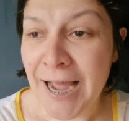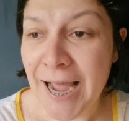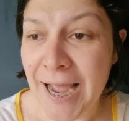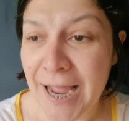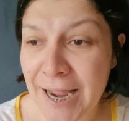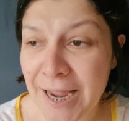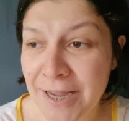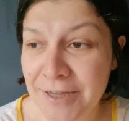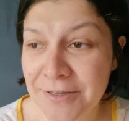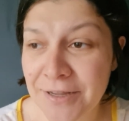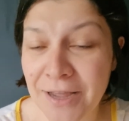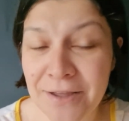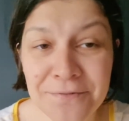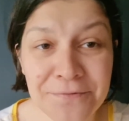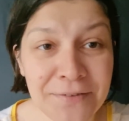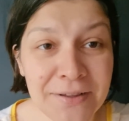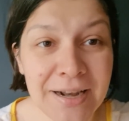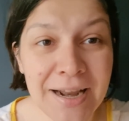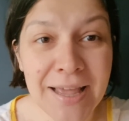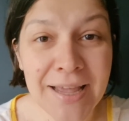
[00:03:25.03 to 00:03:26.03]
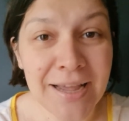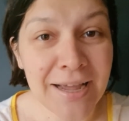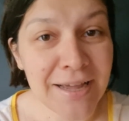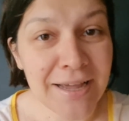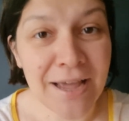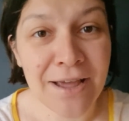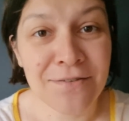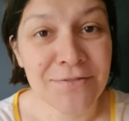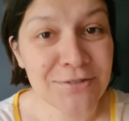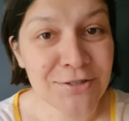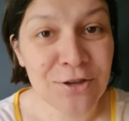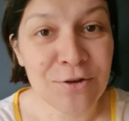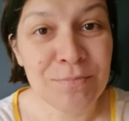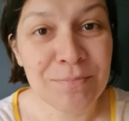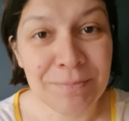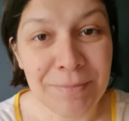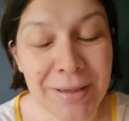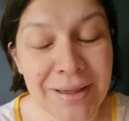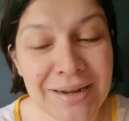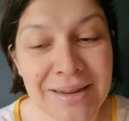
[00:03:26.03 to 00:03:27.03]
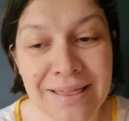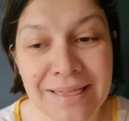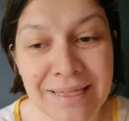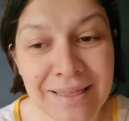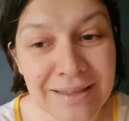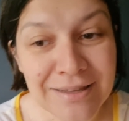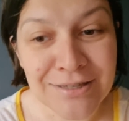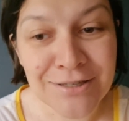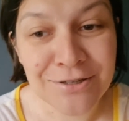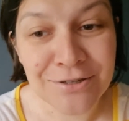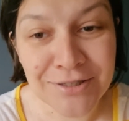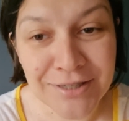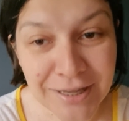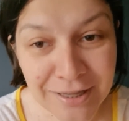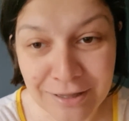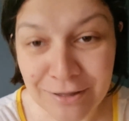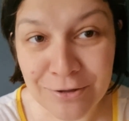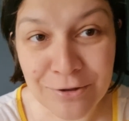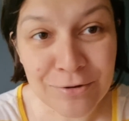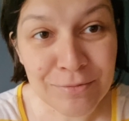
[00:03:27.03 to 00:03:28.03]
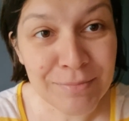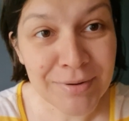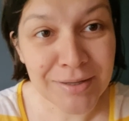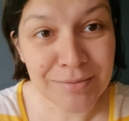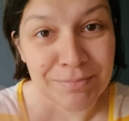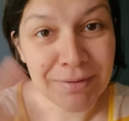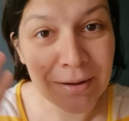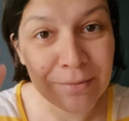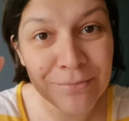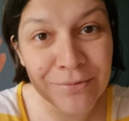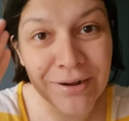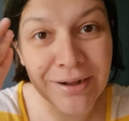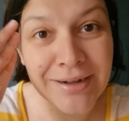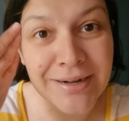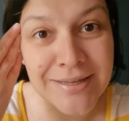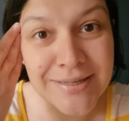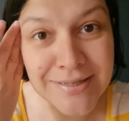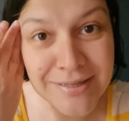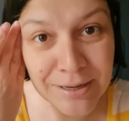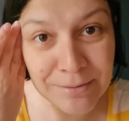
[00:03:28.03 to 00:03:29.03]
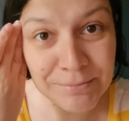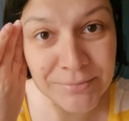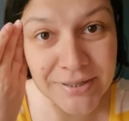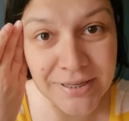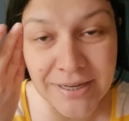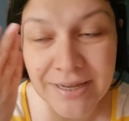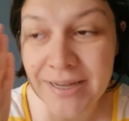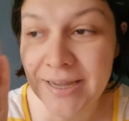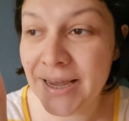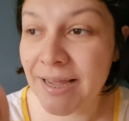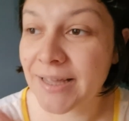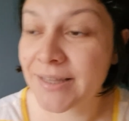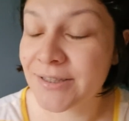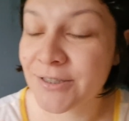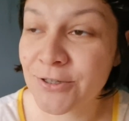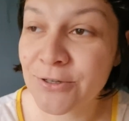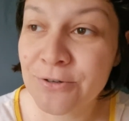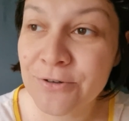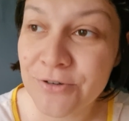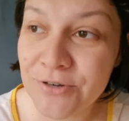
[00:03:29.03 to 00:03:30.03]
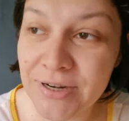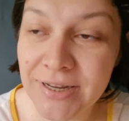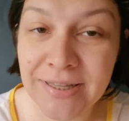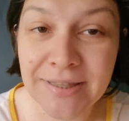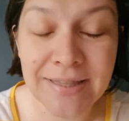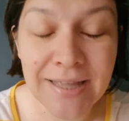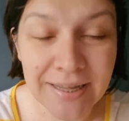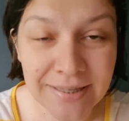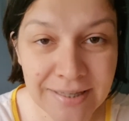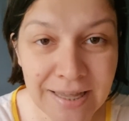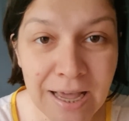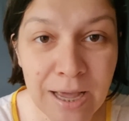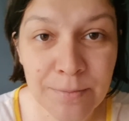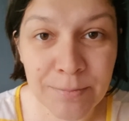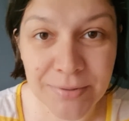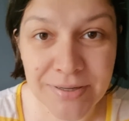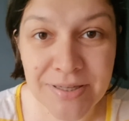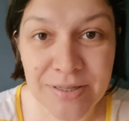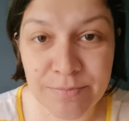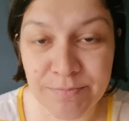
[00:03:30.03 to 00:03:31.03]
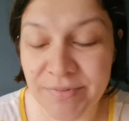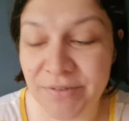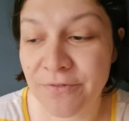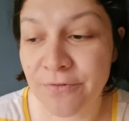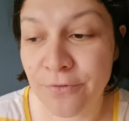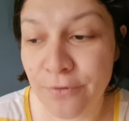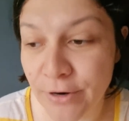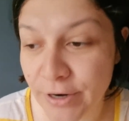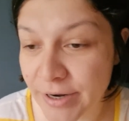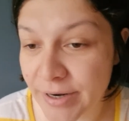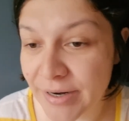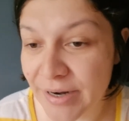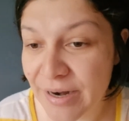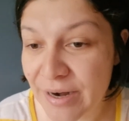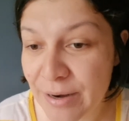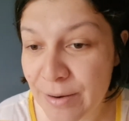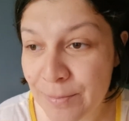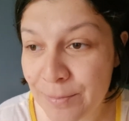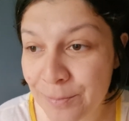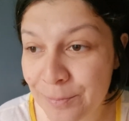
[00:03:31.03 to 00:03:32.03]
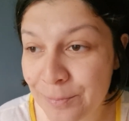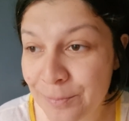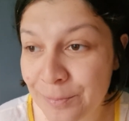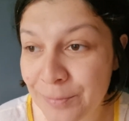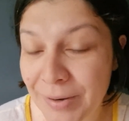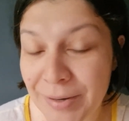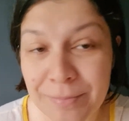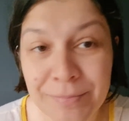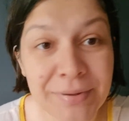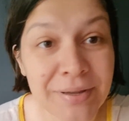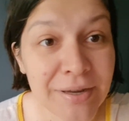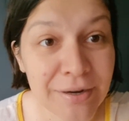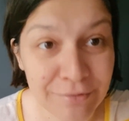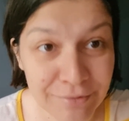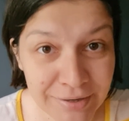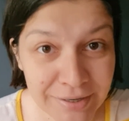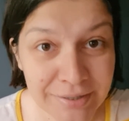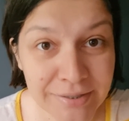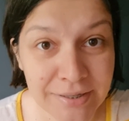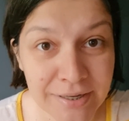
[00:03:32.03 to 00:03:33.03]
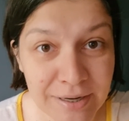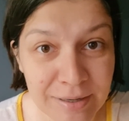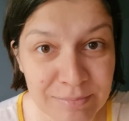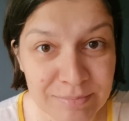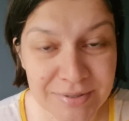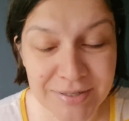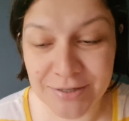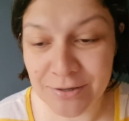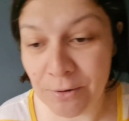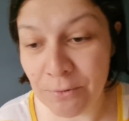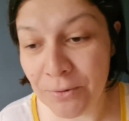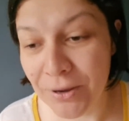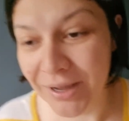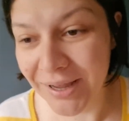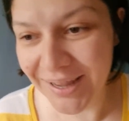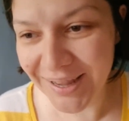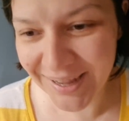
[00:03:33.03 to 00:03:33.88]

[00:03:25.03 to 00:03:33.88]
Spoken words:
I feel like I have so many things to tell you, but my brain is empty, and usually that happens before my period comes, so